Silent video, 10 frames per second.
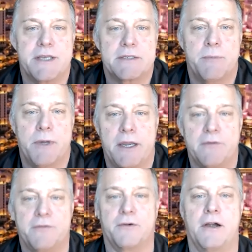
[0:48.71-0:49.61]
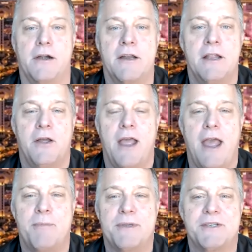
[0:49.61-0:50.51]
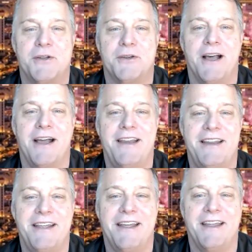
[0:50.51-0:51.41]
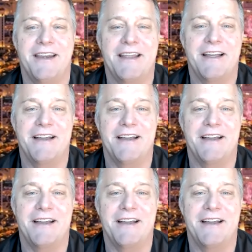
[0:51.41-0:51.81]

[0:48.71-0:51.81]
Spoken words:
next Monday for our episode 9. And